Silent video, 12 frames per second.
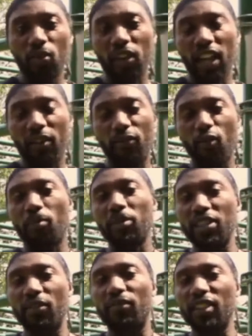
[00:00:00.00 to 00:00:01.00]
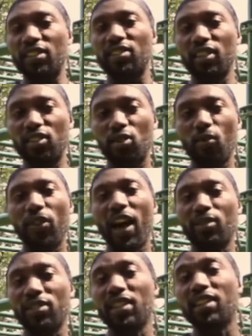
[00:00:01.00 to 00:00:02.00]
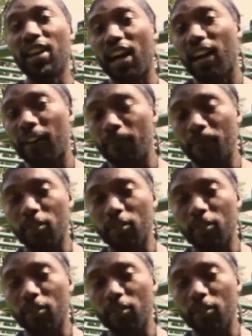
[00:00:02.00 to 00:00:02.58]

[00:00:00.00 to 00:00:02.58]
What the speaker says: that I formed the Definition in 2009.